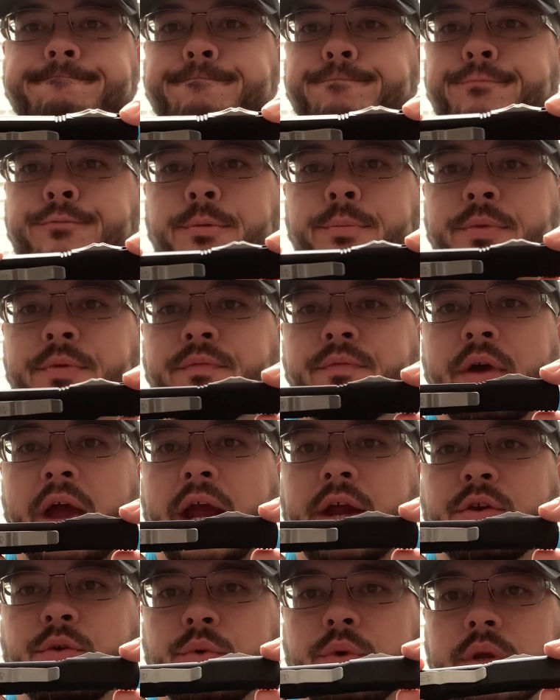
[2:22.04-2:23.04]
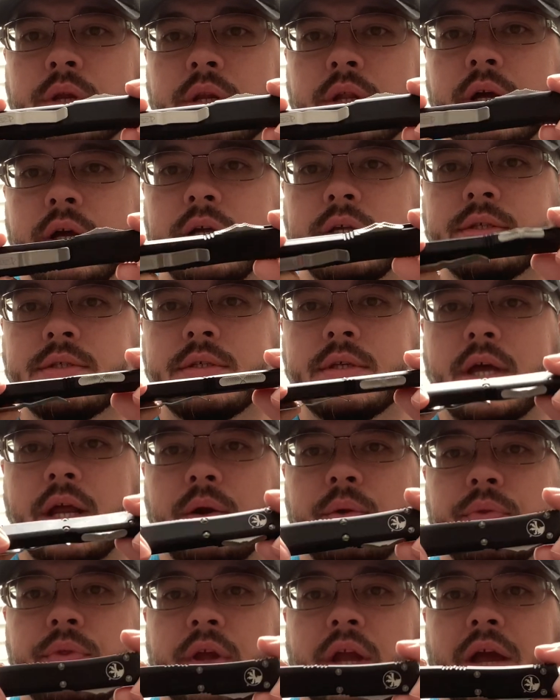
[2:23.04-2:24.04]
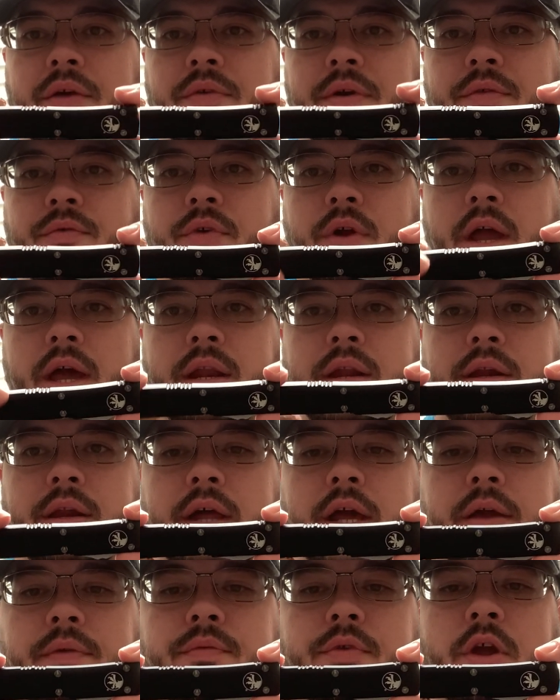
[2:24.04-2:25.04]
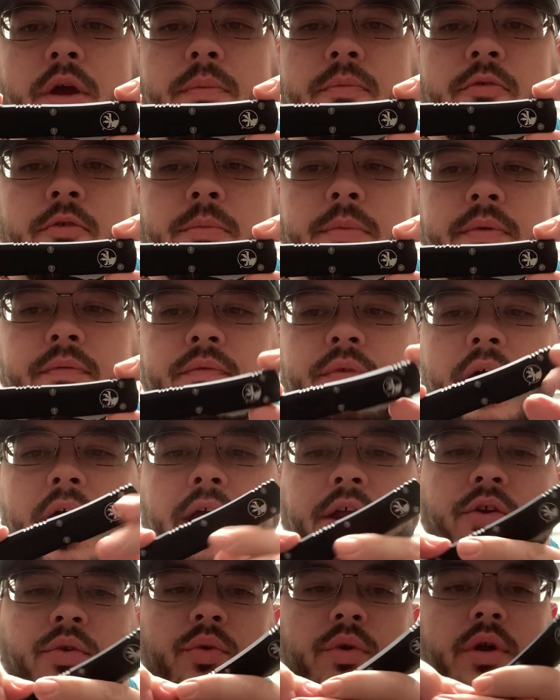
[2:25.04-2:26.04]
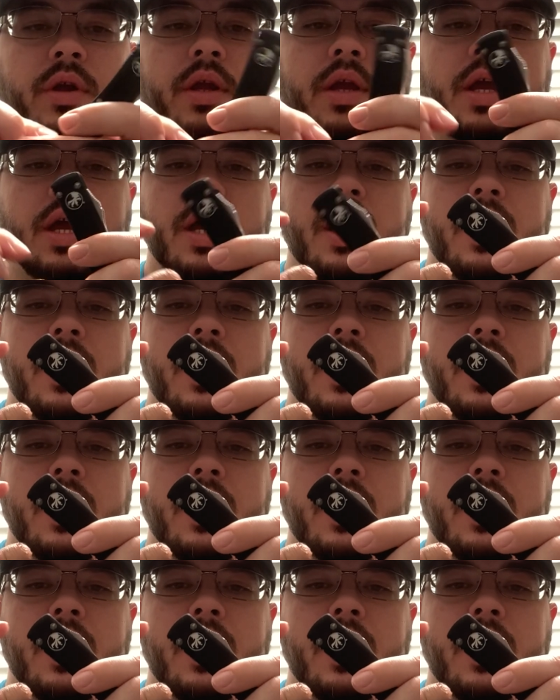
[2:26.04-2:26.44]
from the factory does. I don't think I've ever had a knife come from the factory